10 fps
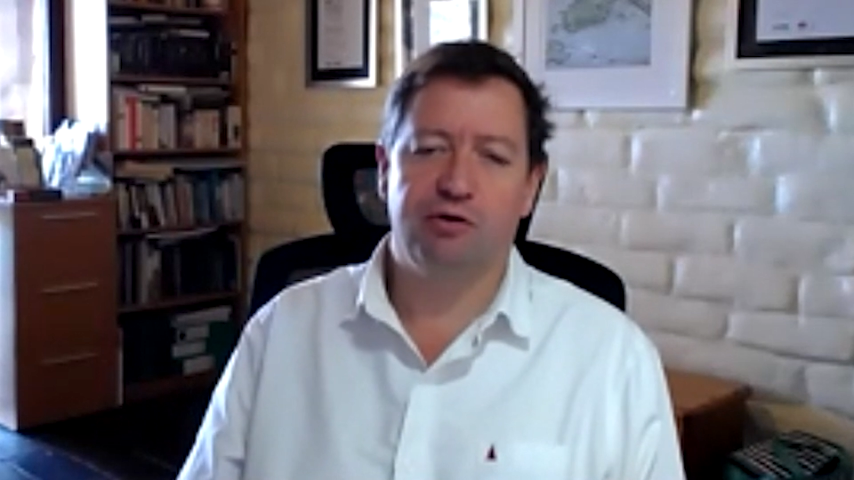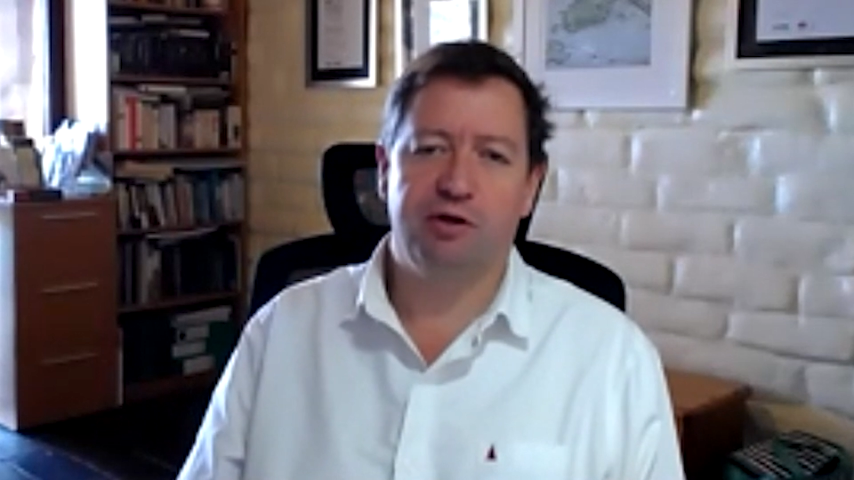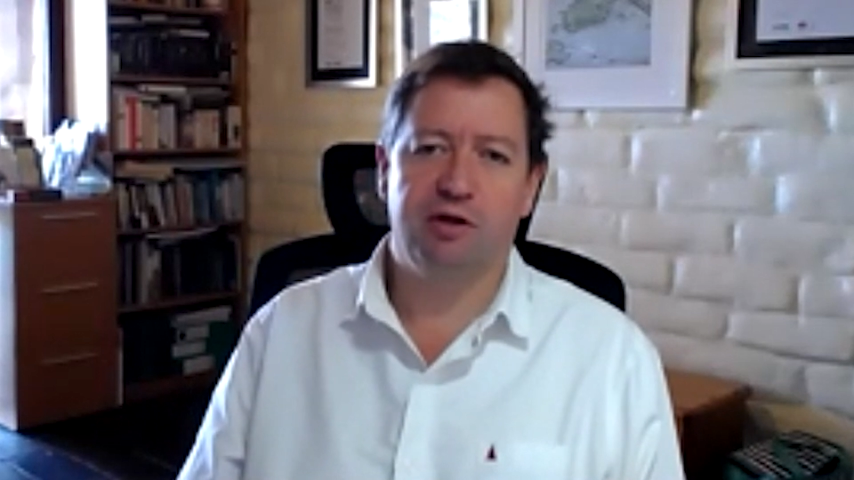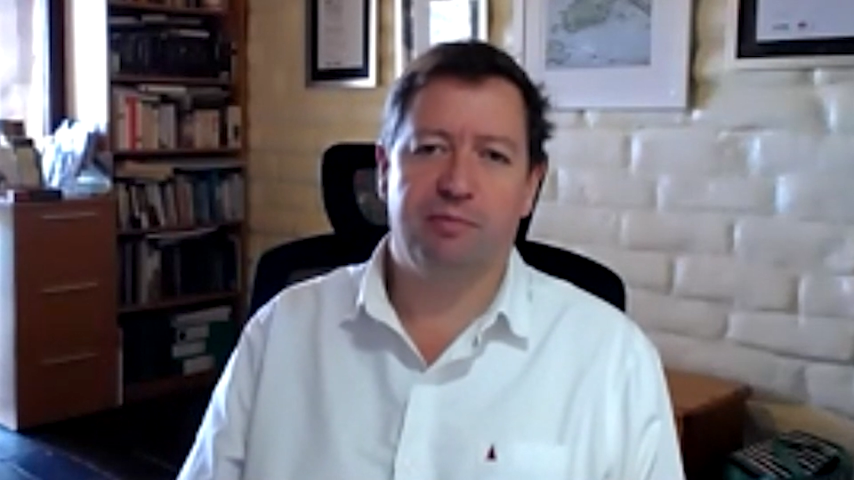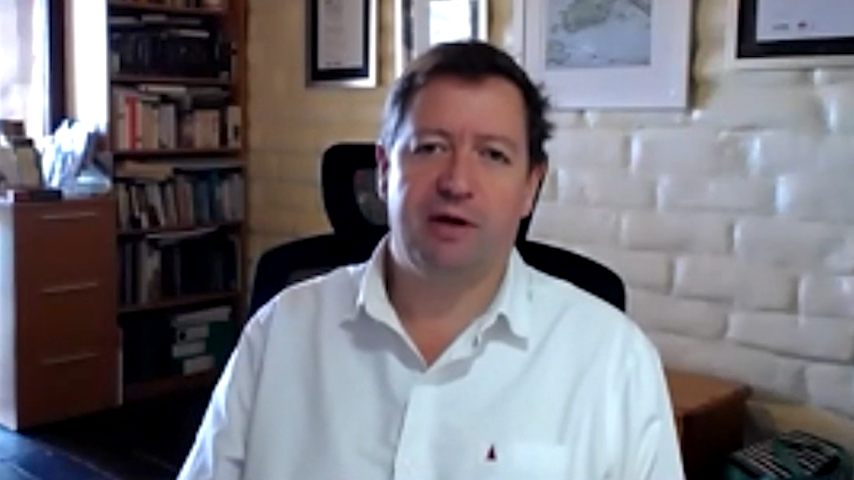
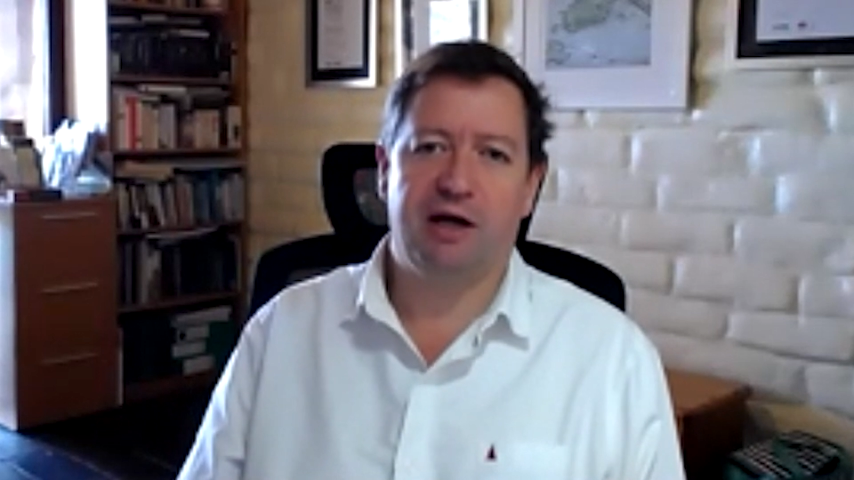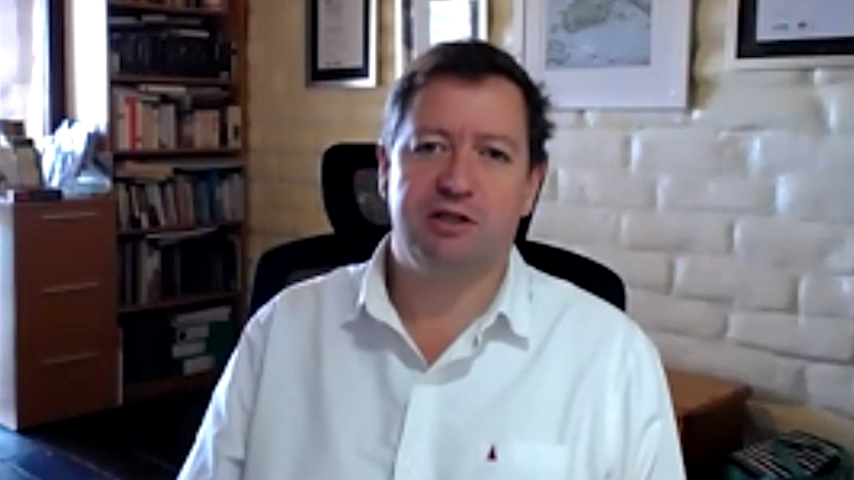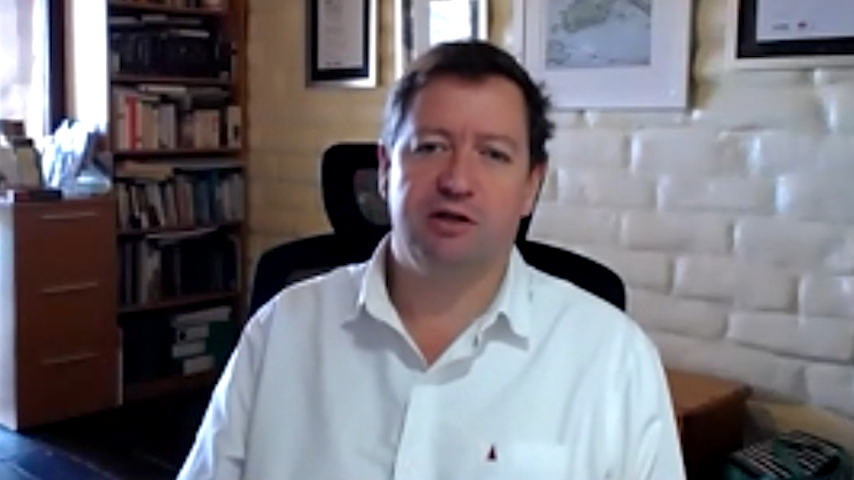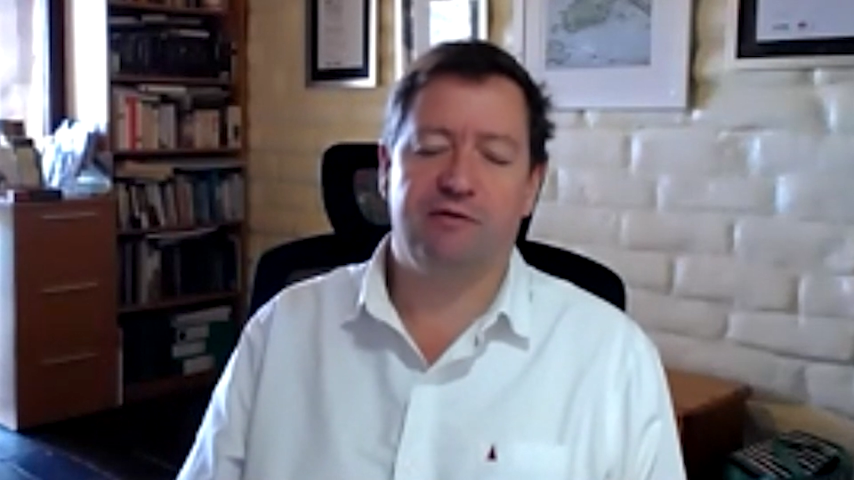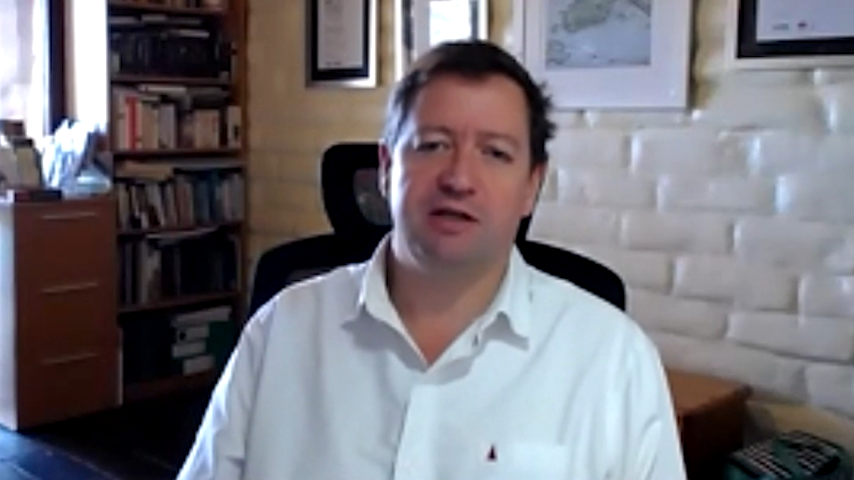passion of
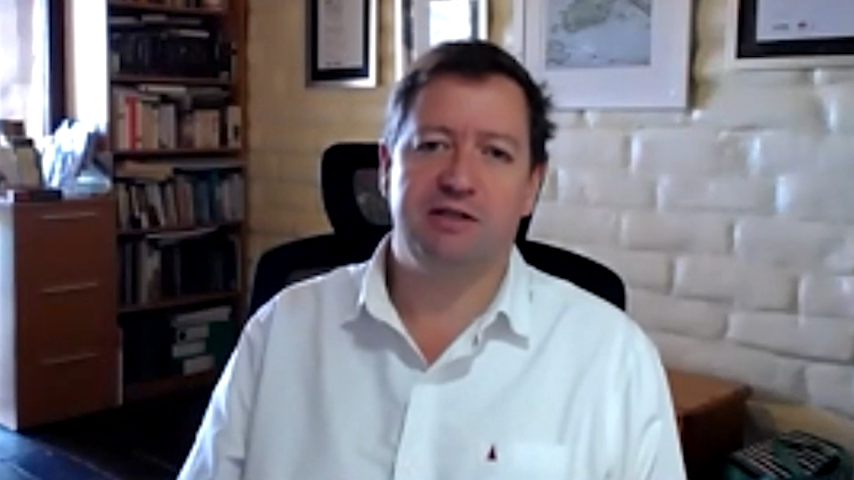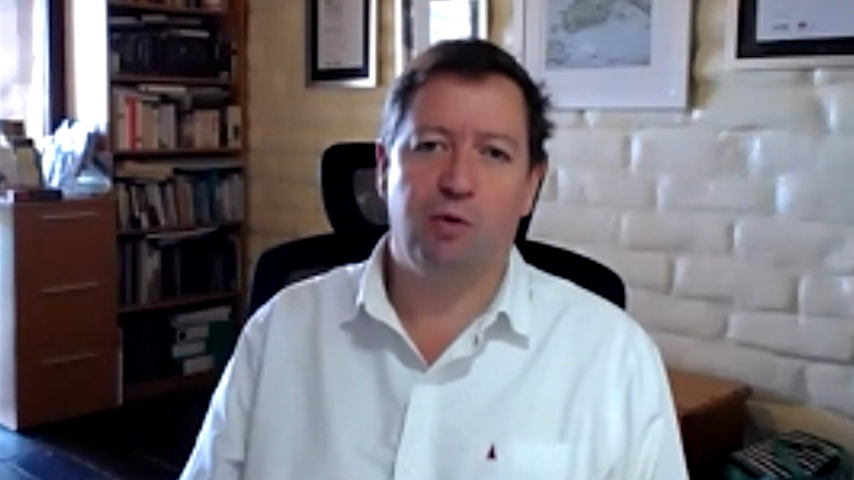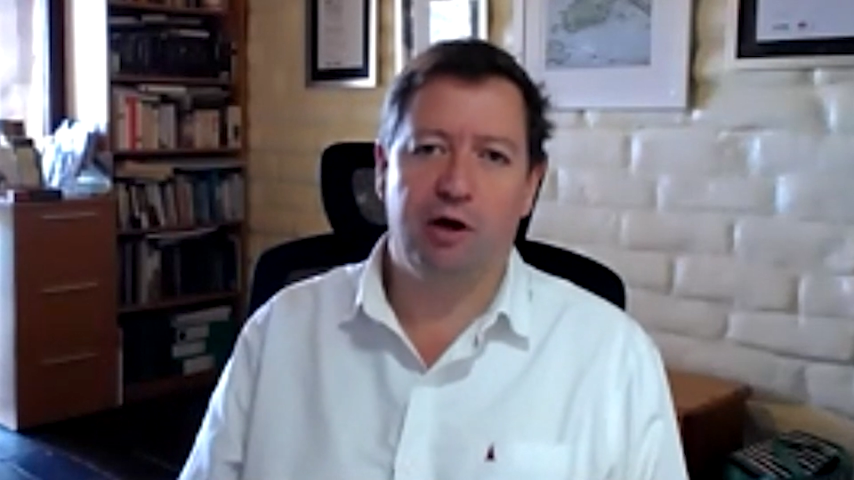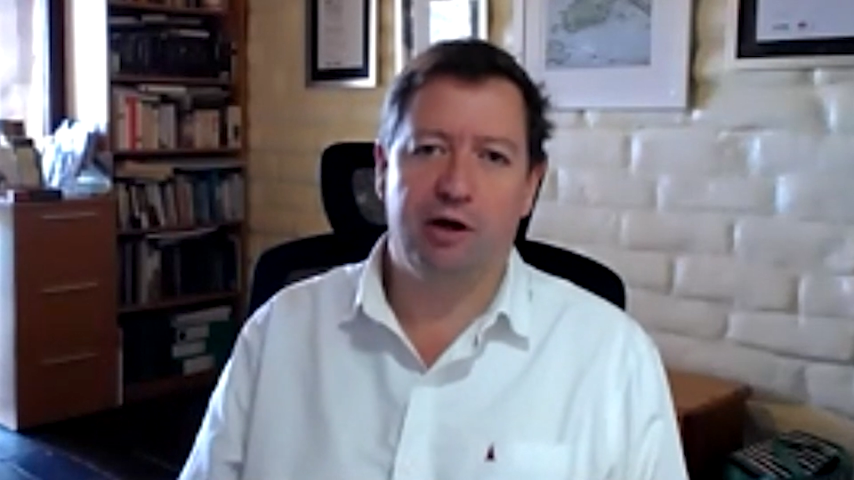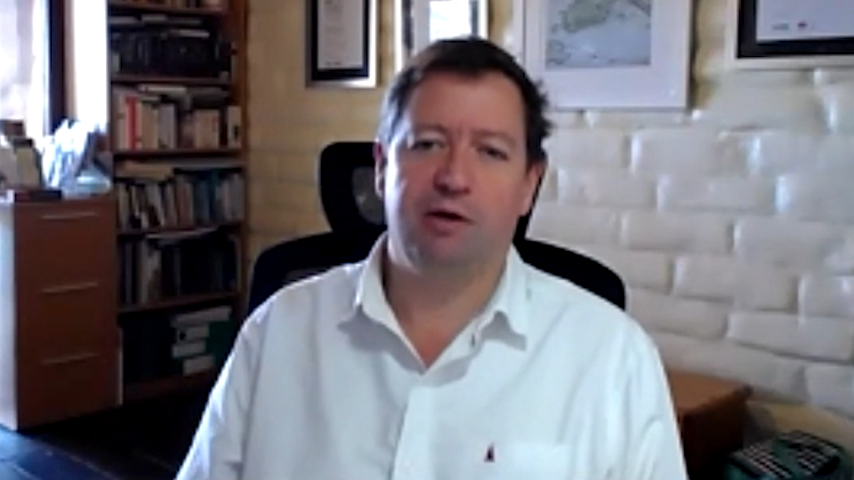actually
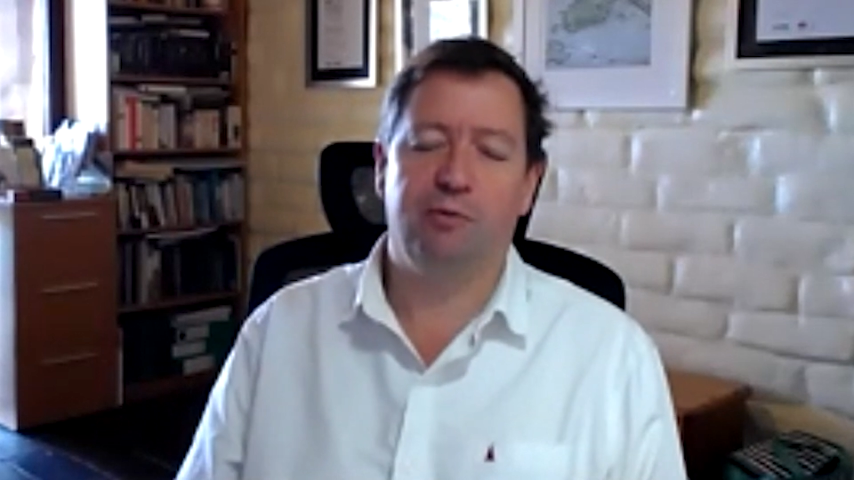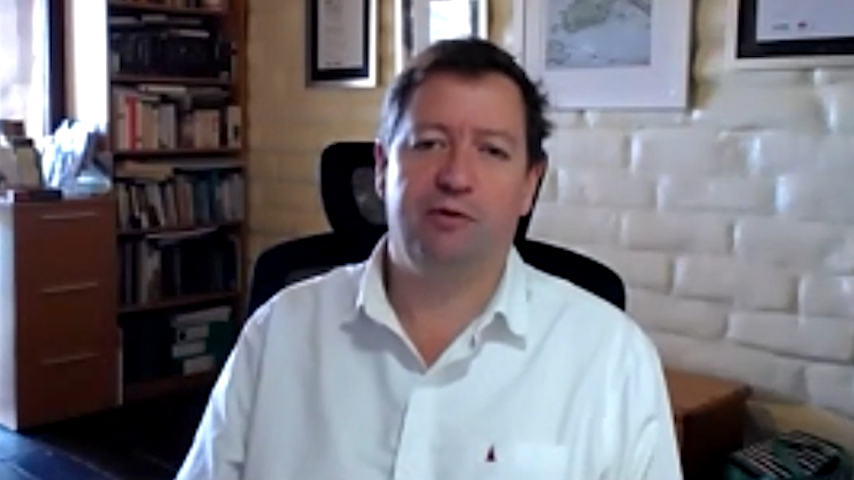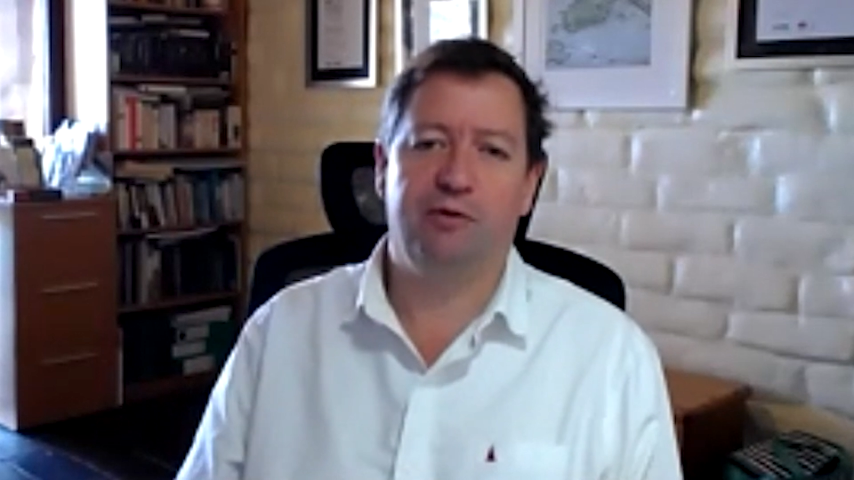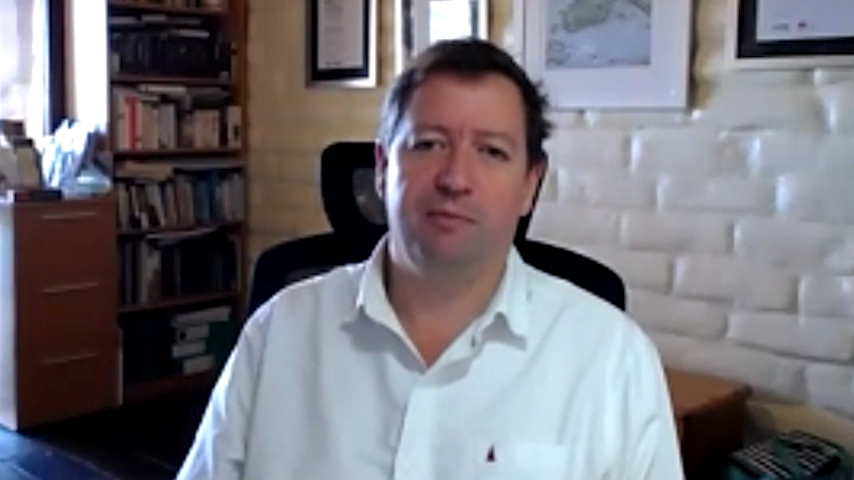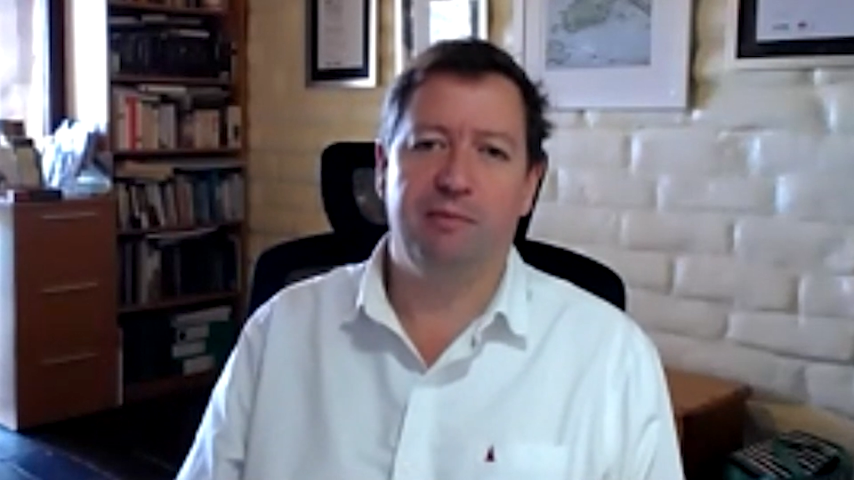working with the
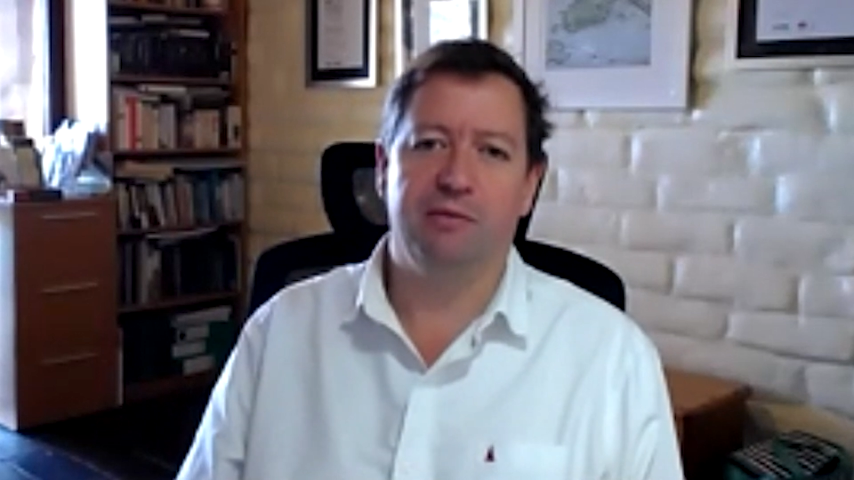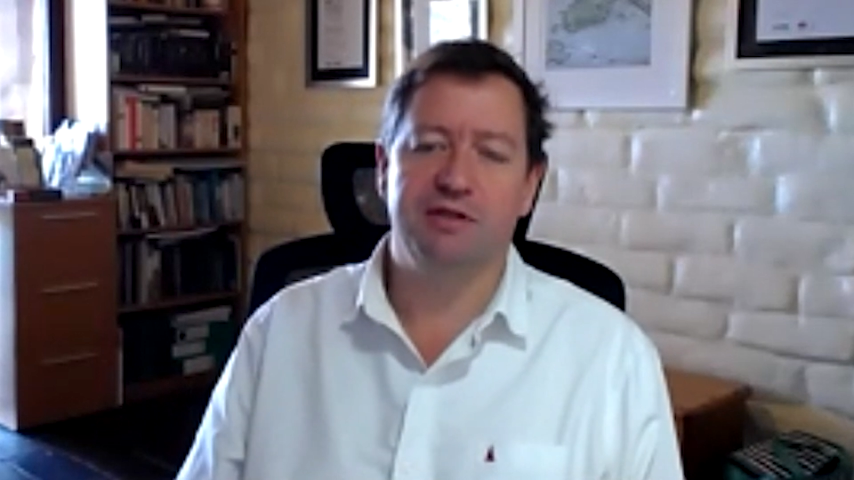members,